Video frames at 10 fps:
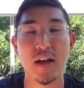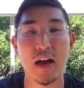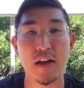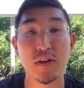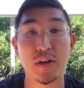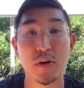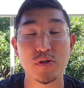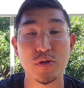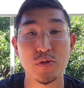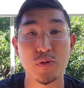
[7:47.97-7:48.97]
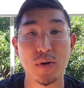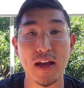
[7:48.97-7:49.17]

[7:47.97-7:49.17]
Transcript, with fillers: Uh, you can go to